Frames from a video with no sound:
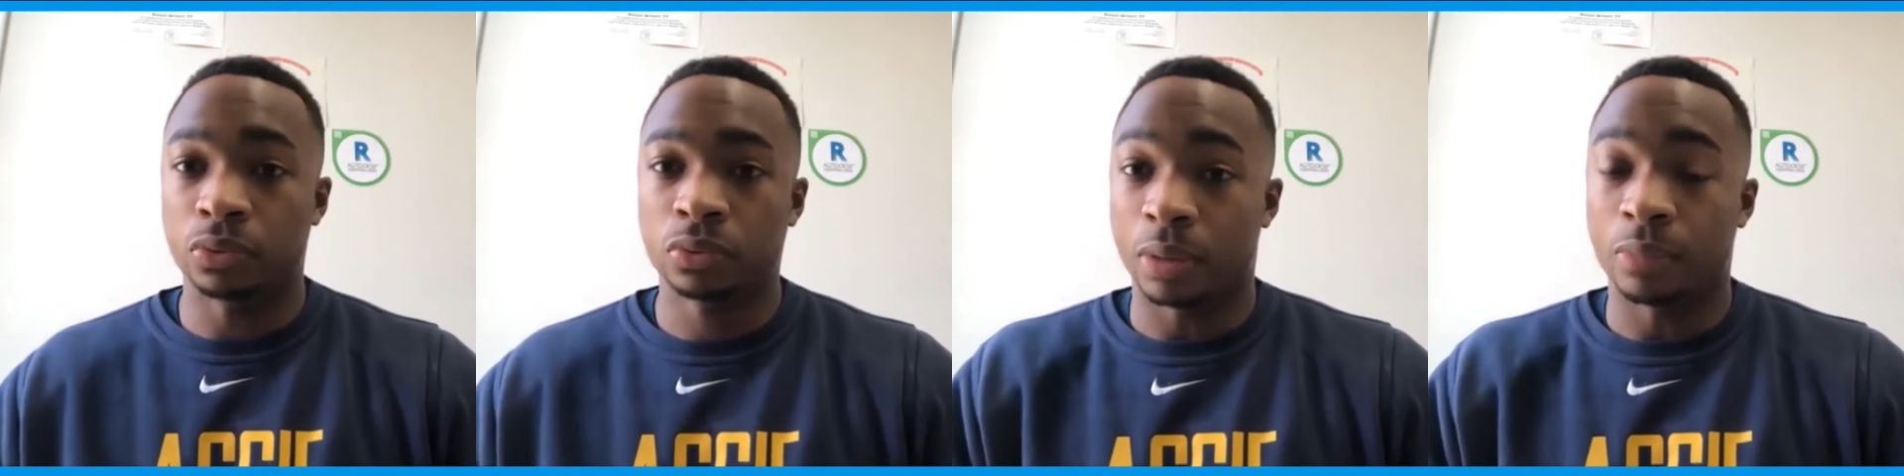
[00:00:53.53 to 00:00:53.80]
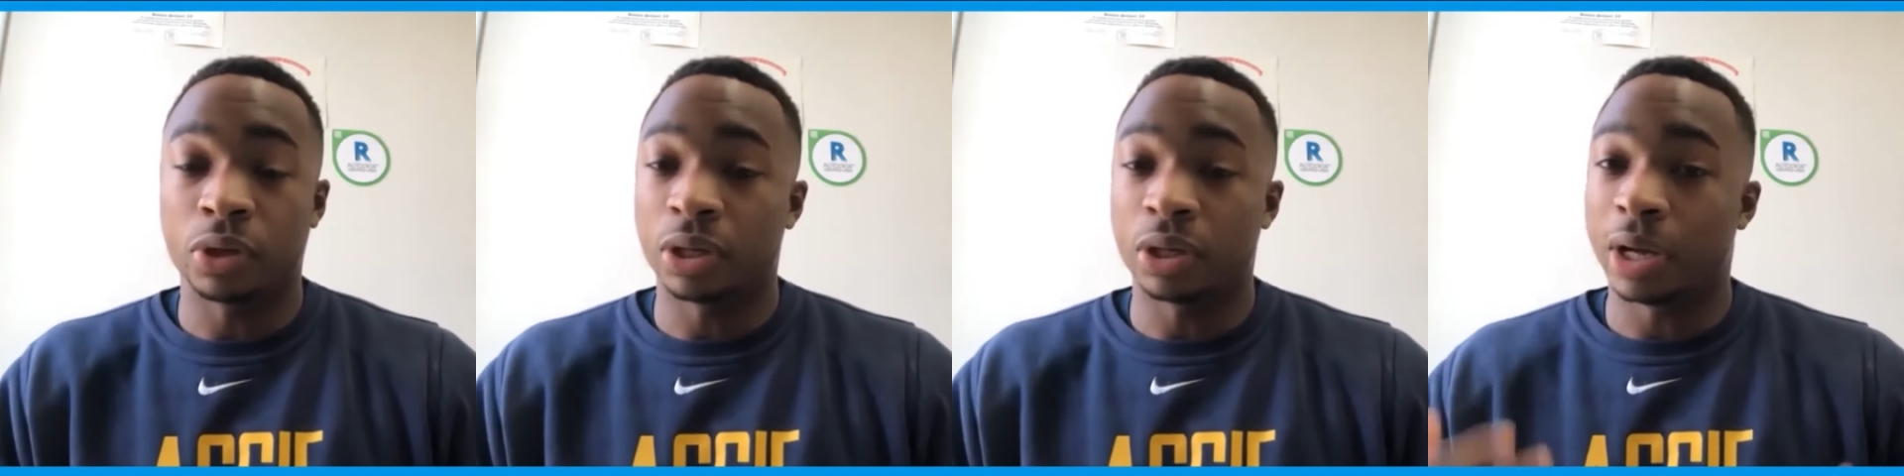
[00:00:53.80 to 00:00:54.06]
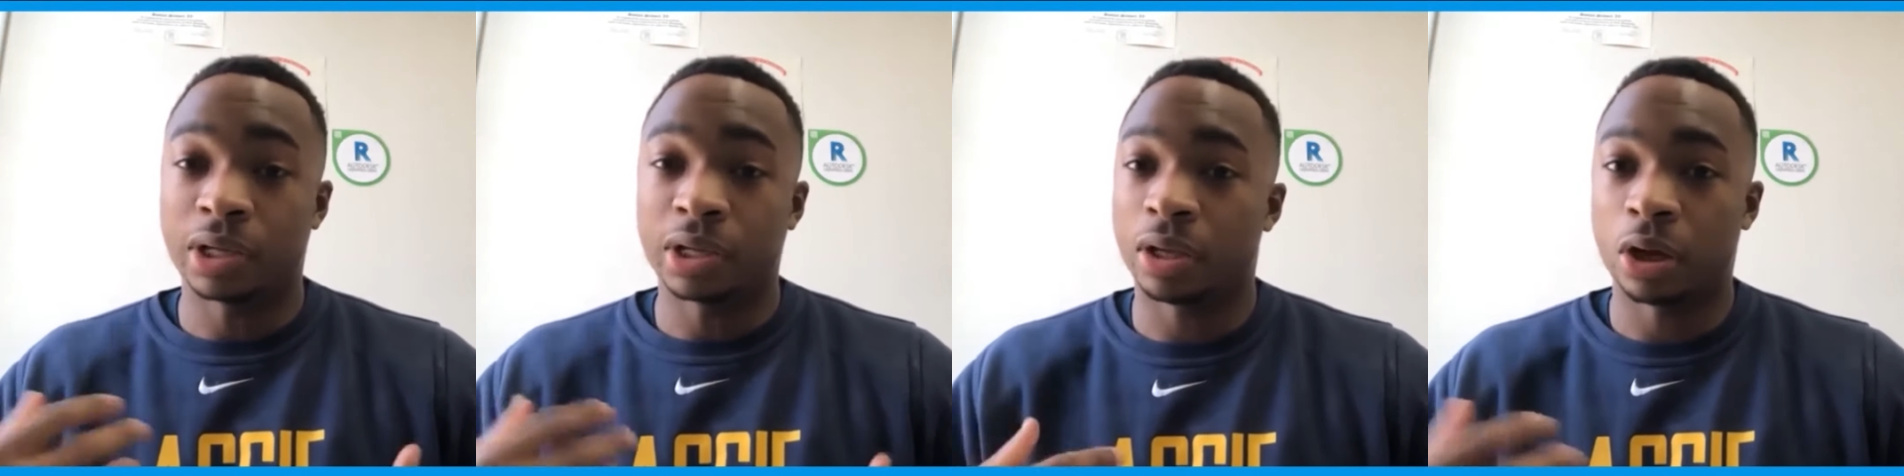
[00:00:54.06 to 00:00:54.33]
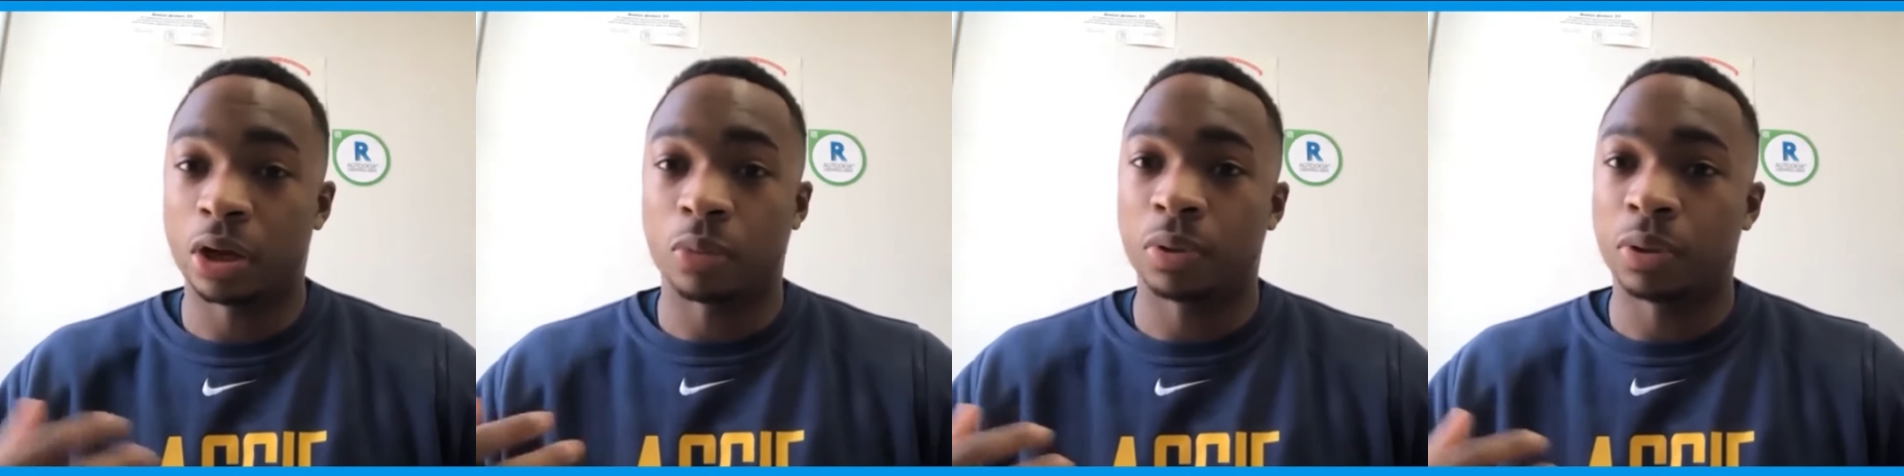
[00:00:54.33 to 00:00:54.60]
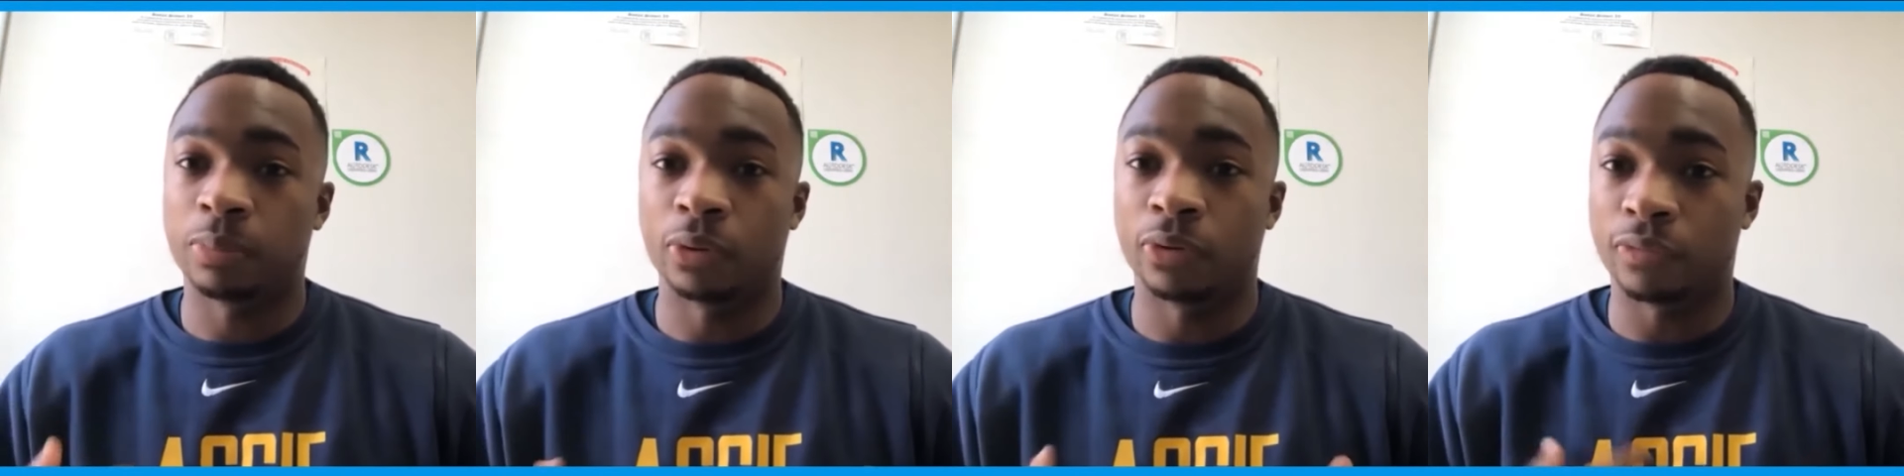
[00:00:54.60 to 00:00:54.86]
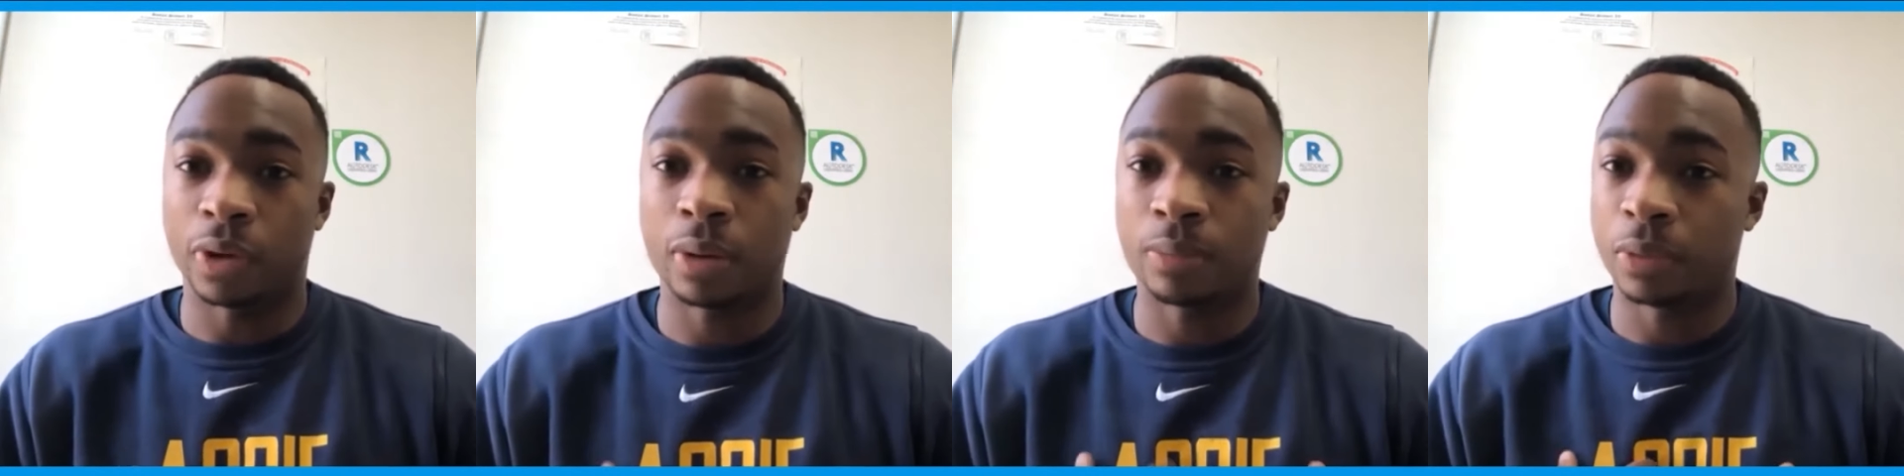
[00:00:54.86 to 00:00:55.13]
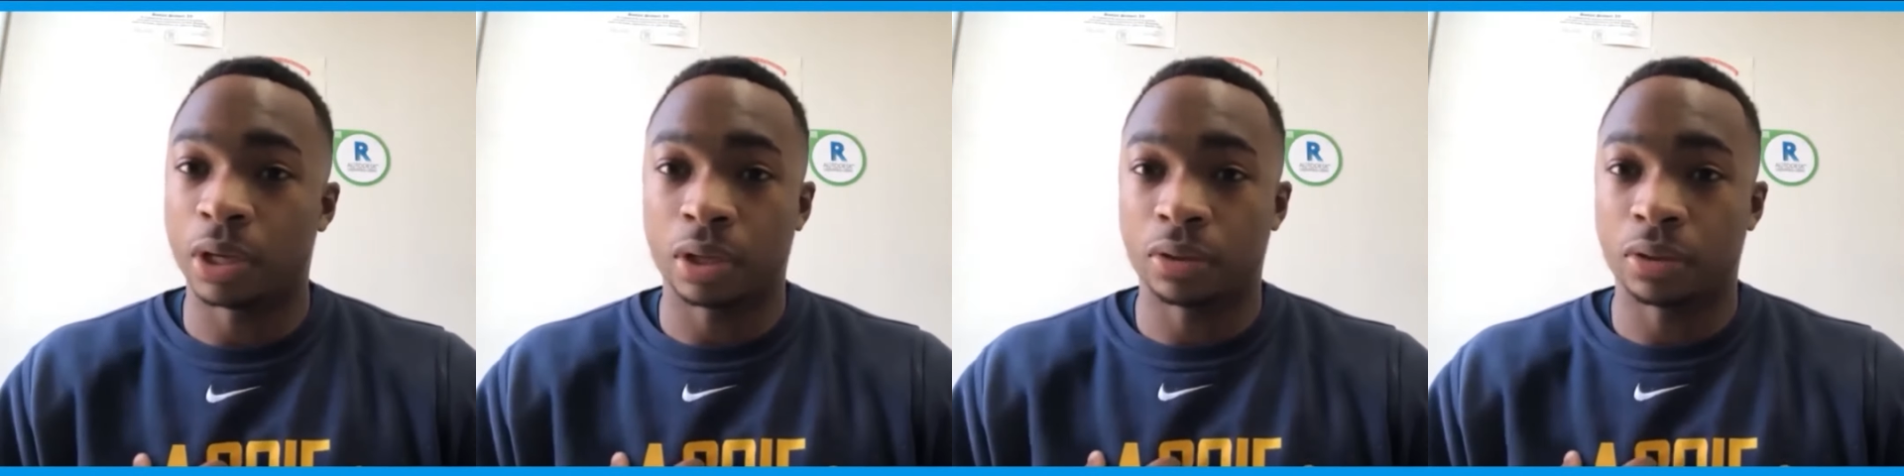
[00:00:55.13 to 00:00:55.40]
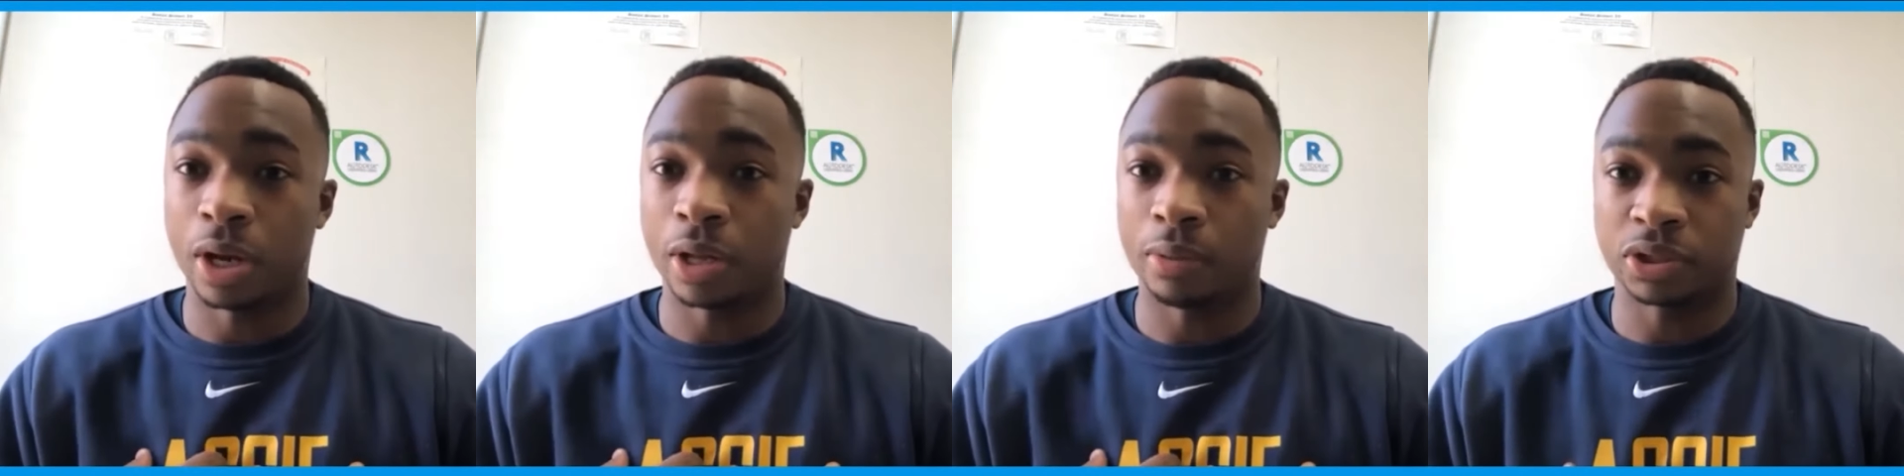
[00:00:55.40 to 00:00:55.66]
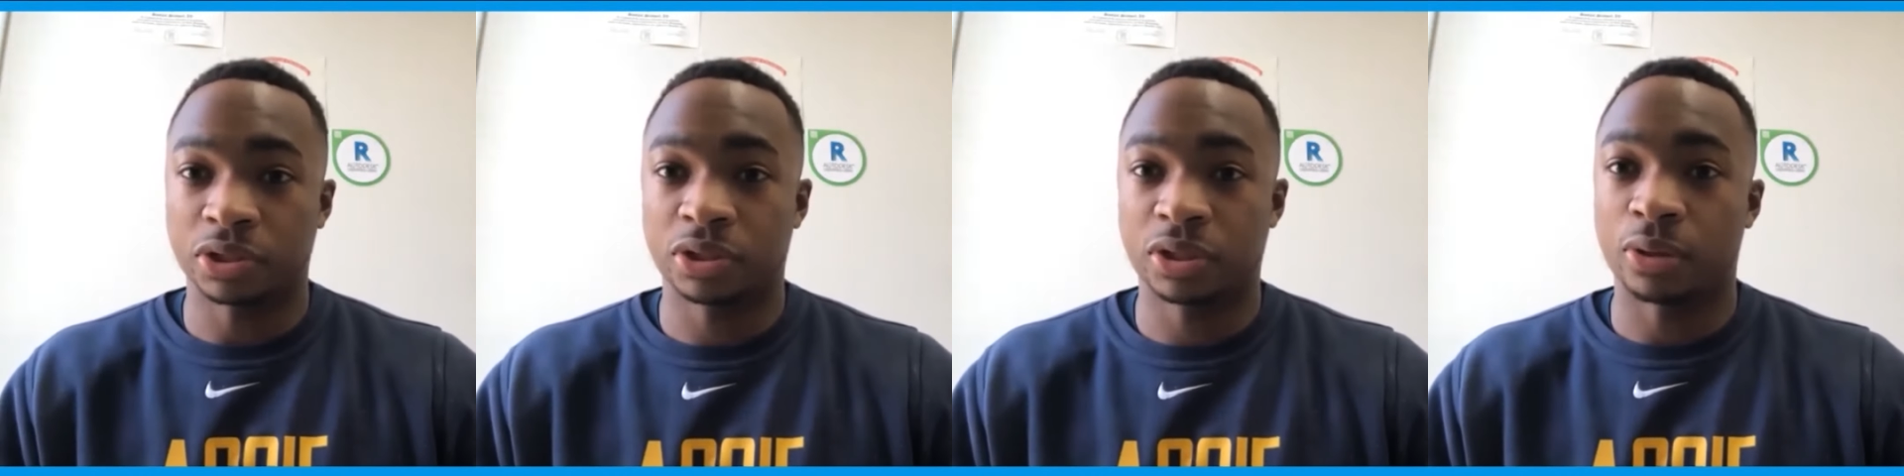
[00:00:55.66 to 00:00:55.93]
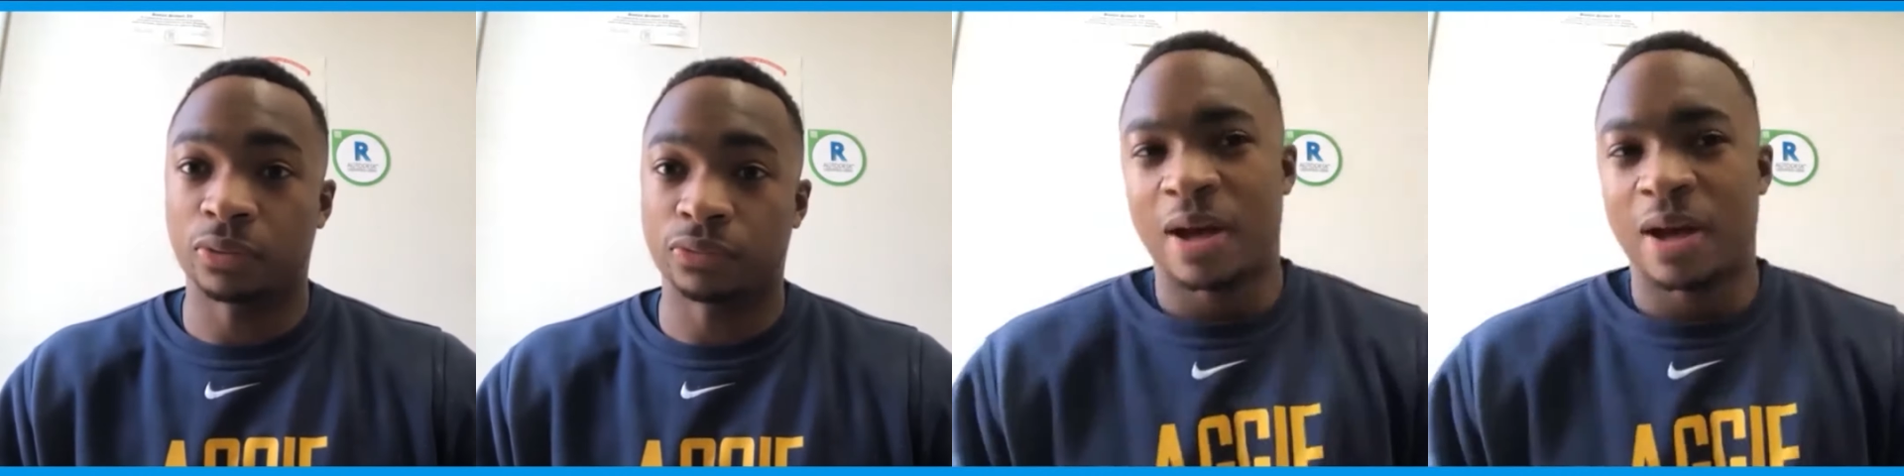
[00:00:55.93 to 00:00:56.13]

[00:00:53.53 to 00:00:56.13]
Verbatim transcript: I mean, I can't help people if I'm not right myself.